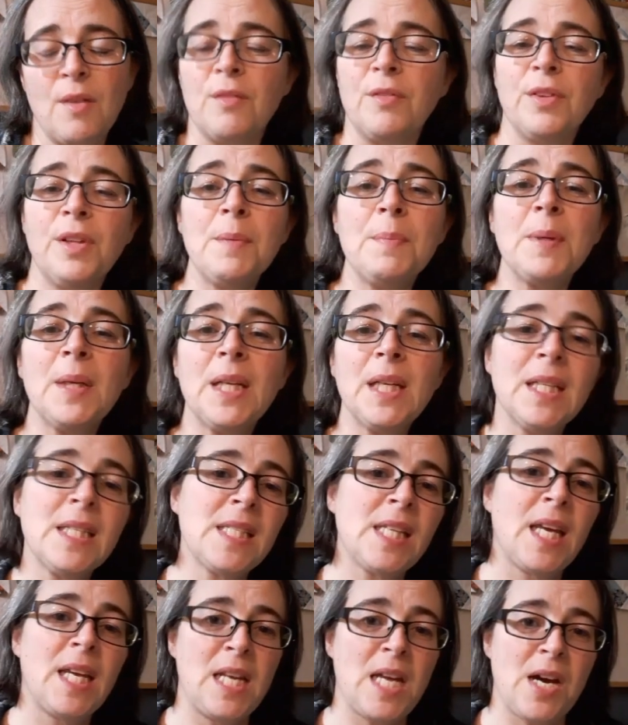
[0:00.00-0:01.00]
Flip it
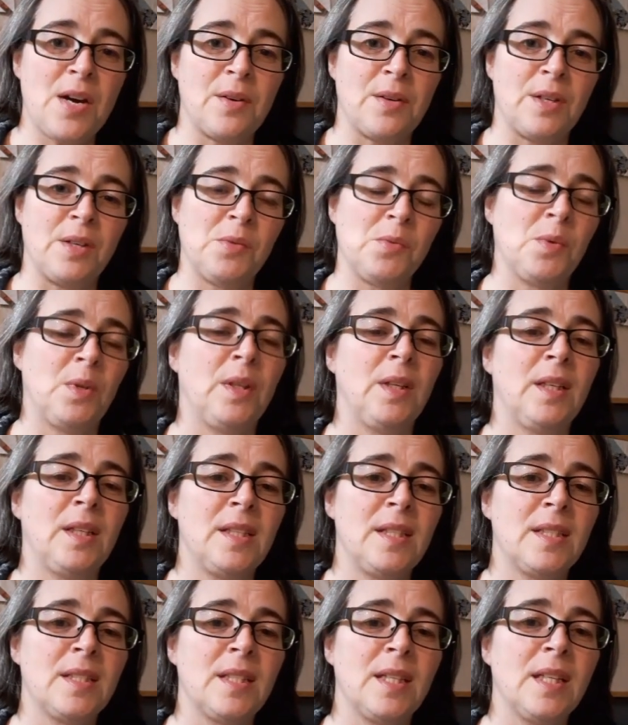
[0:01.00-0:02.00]
inside out and
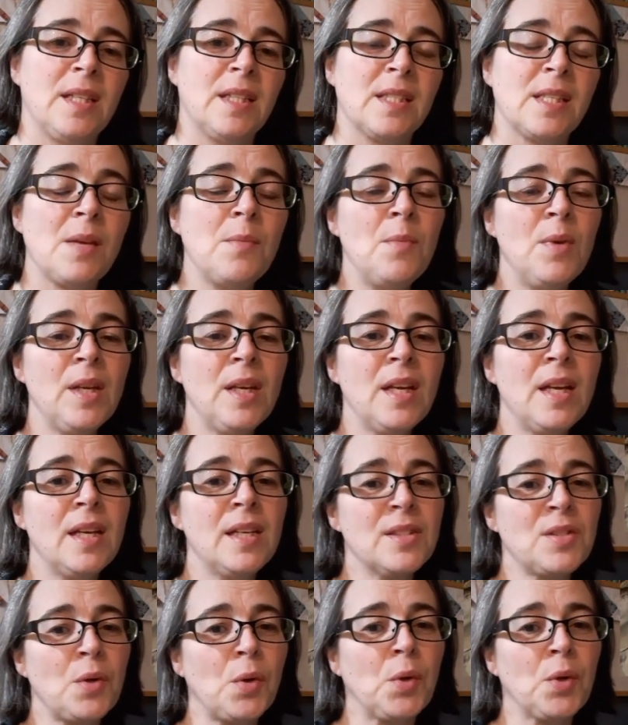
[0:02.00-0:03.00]
realize that someone
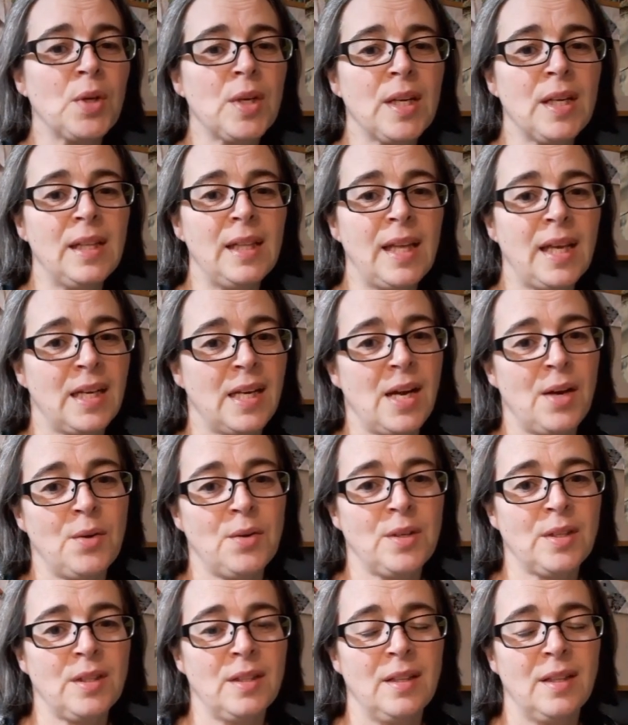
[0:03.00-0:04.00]
has already let
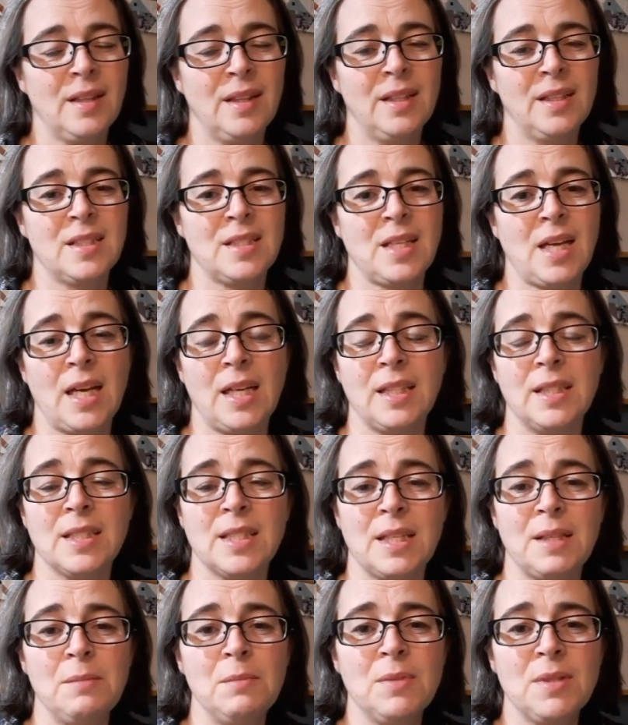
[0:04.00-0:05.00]
out the side
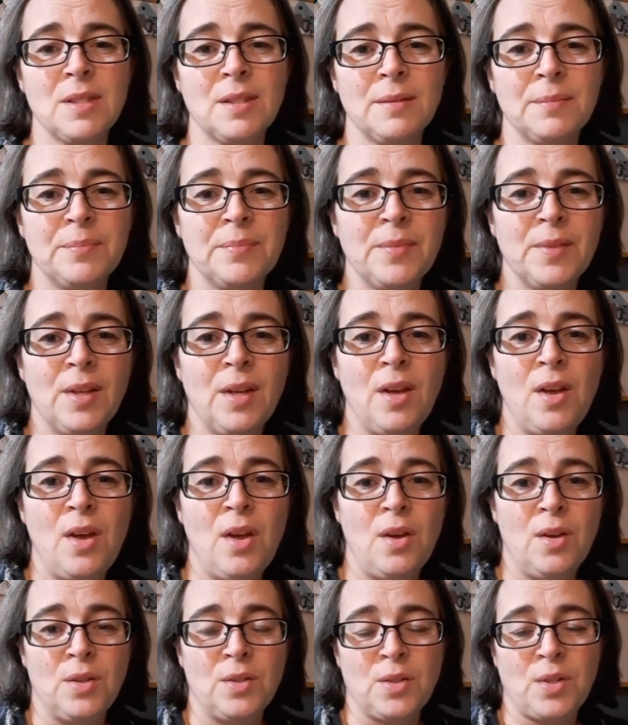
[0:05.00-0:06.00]
seams.
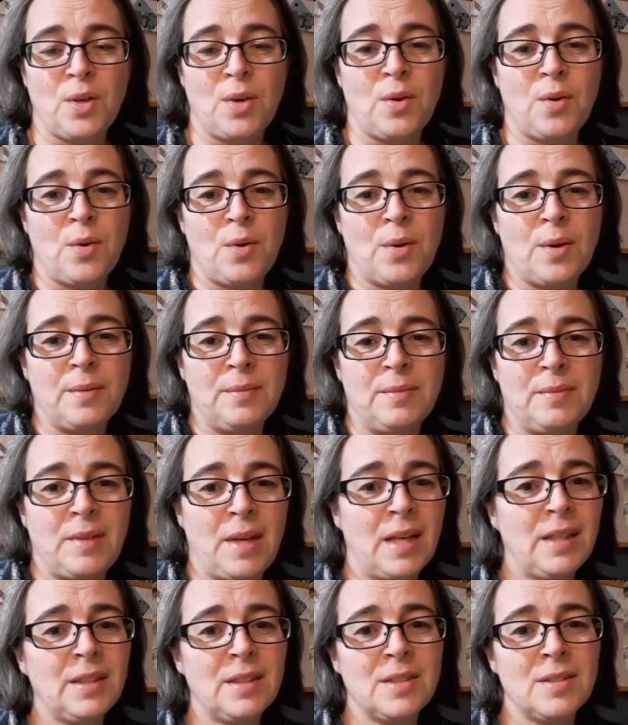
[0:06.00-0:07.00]
So
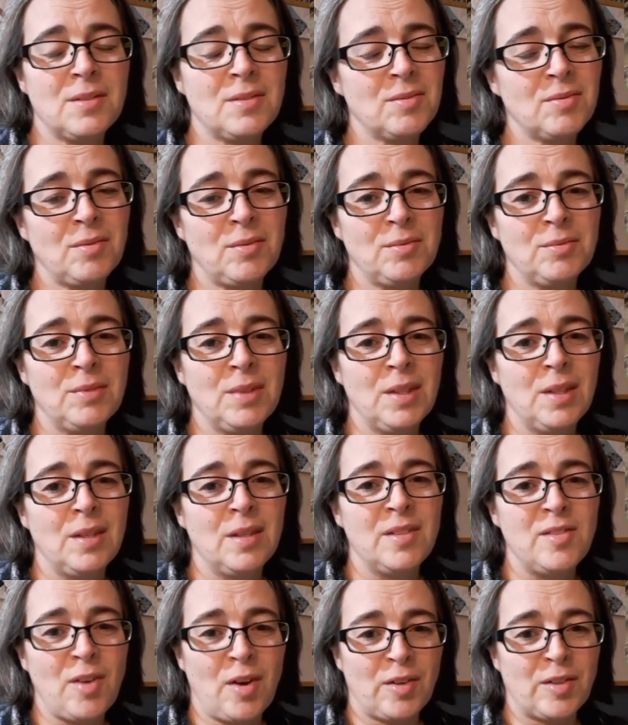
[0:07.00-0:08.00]
that's
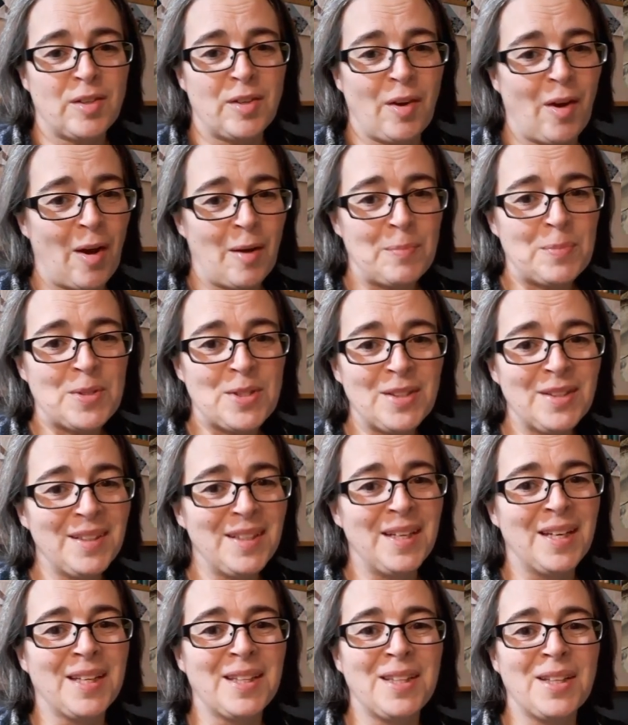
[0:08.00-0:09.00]
not an
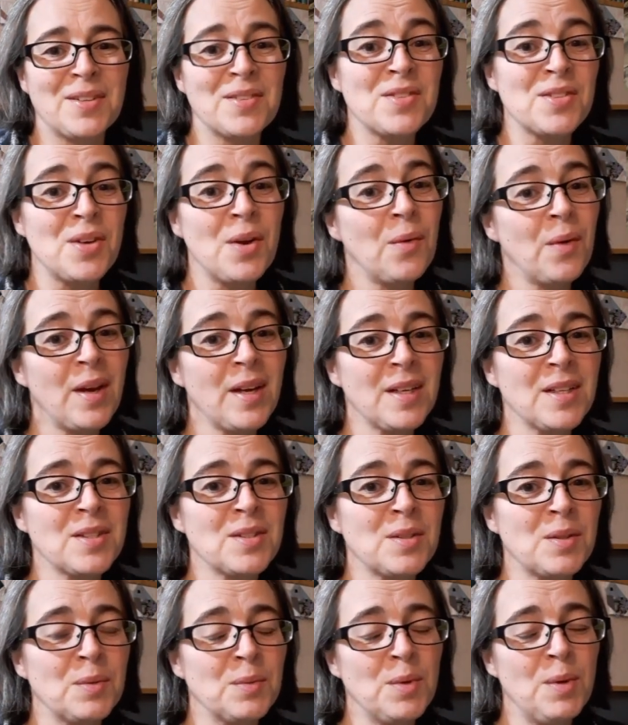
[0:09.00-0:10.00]
option. There's no
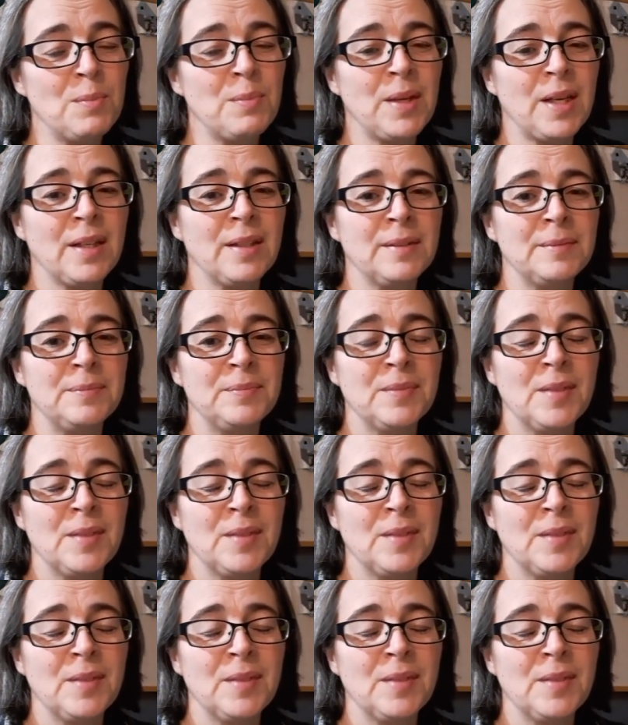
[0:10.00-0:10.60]
extra room there.